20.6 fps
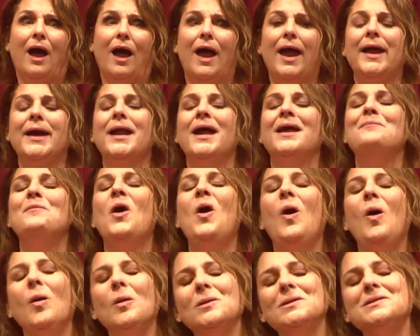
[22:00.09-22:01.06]
And I'm
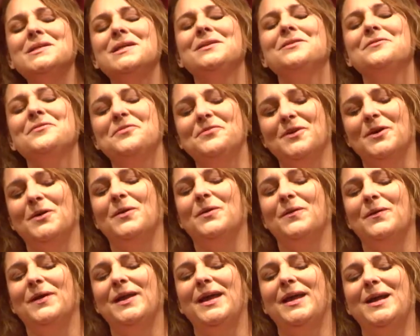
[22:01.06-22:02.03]
holding the
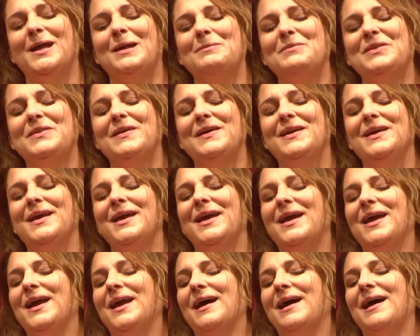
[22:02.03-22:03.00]
phone, and I'm
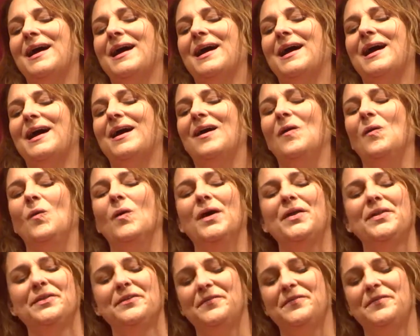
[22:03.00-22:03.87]
thinking, what the